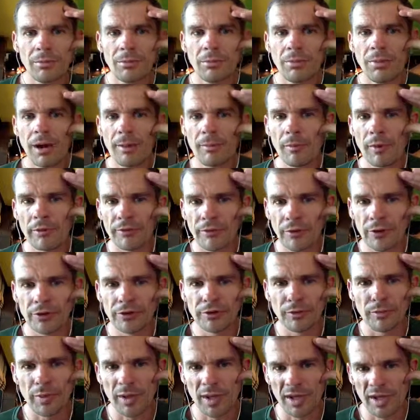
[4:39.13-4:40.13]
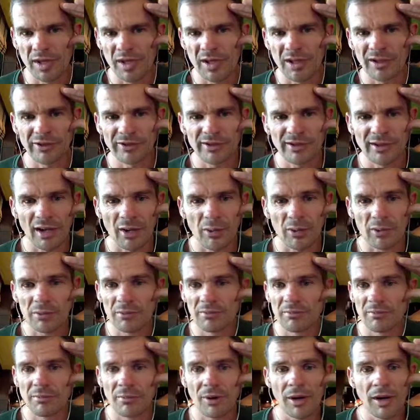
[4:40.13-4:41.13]
But my first opinion is I would
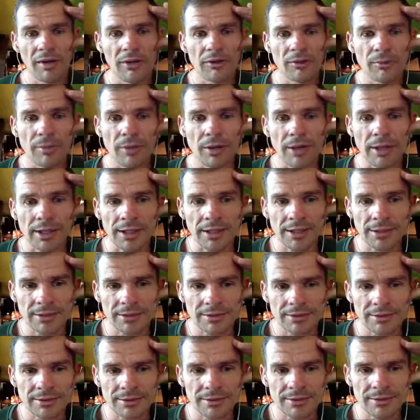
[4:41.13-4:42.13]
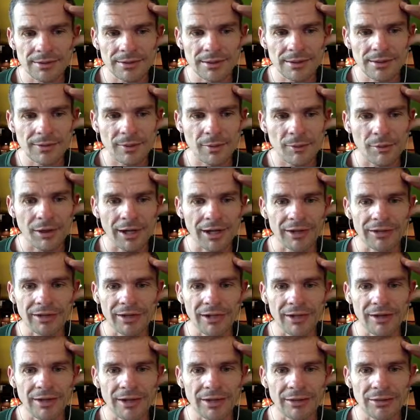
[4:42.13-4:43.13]
buy this bike if the brakes
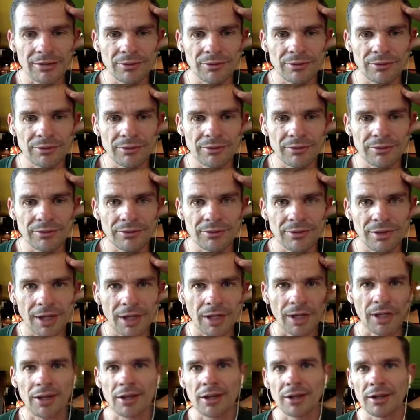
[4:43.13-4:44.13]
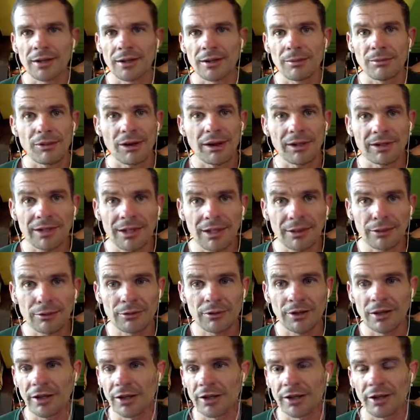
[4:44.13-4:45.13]
aren't that good. I don't know. The brakes are
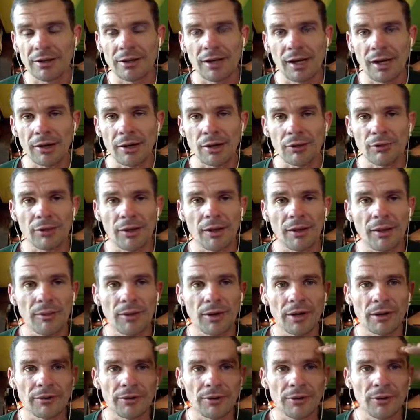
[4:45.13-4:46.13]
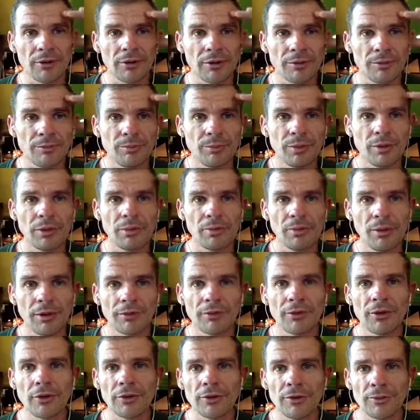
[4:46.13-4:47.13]
good? I don't know. I've got to ride the bike first. But my
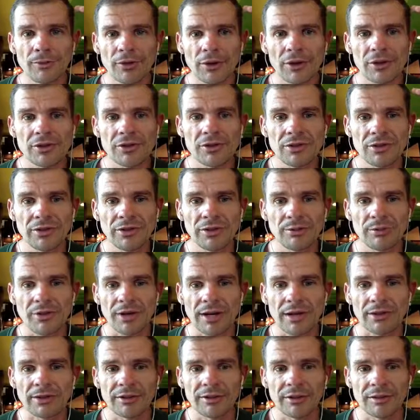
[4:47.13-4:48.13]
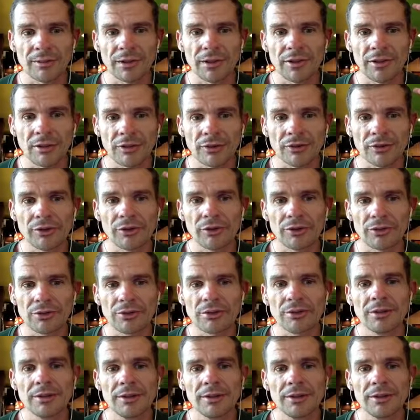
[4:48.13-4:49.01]
first impression is the brakes are going to be not so good,